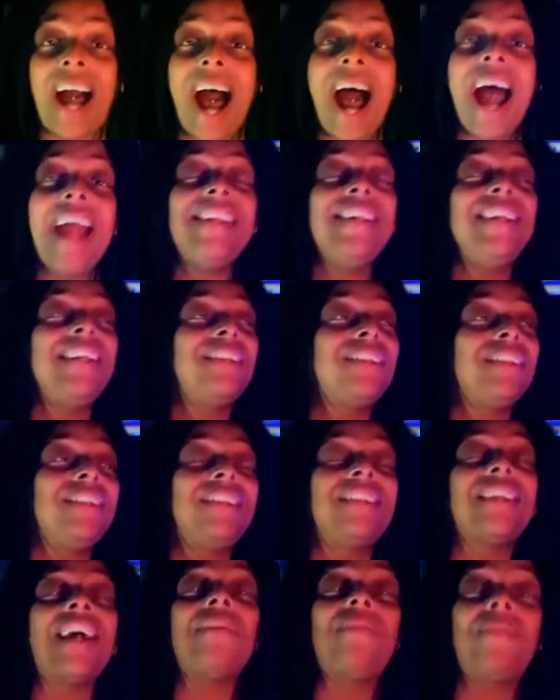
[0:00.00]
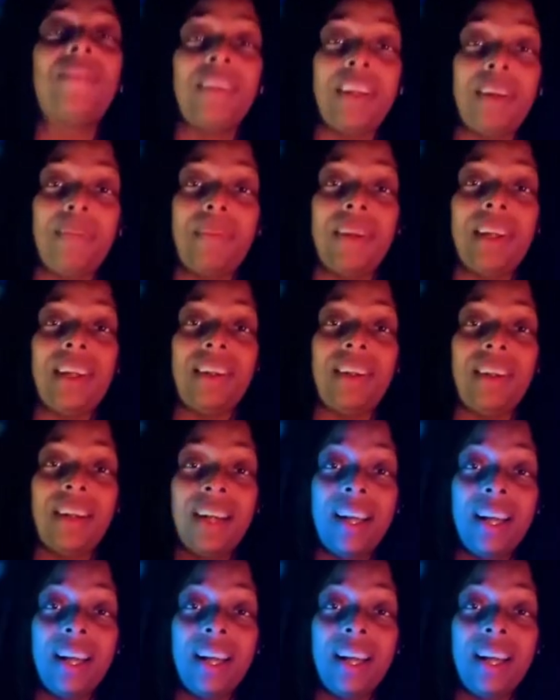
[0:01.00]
I need to definitely be